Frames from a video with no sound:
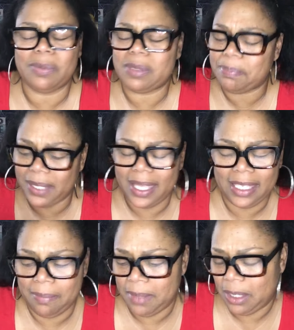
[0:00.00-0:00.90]
It was
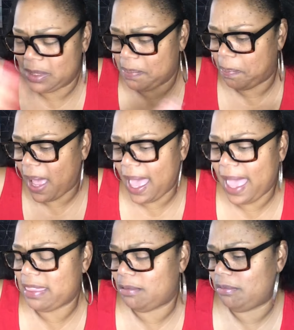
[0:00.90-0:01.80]
bugging me. It was
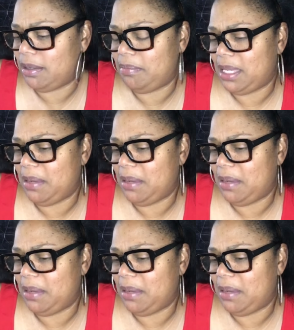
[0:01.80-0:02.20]
bothering